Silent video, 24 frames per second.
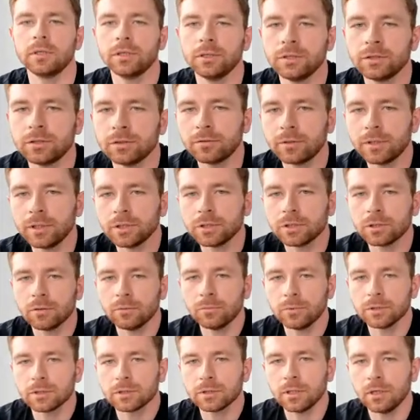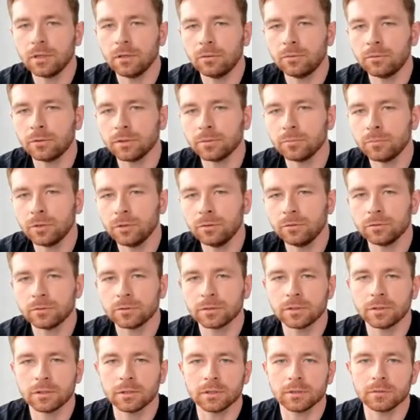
integration with our remote